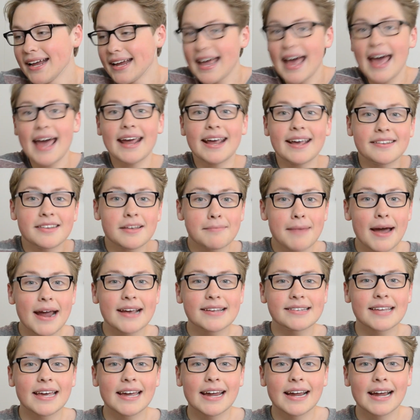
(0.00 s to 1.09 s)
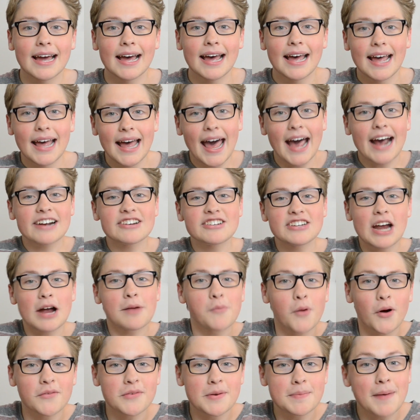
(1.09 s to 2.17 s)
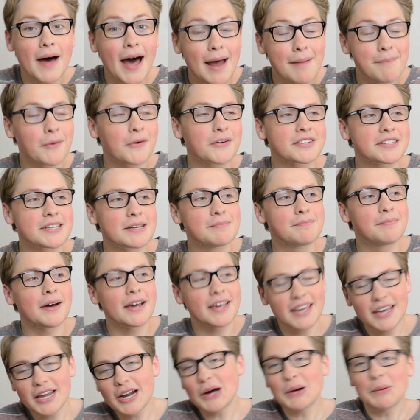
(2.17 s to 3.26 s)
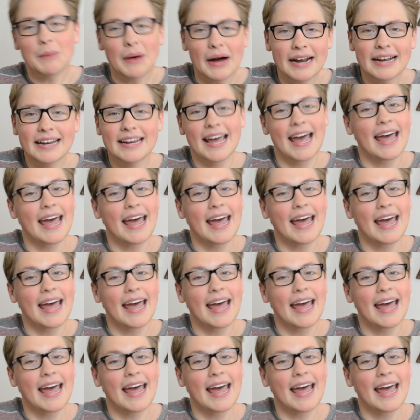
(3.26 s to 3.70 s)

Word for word: Cake is amazing. Actually, I'm more of a pie person, but you know what?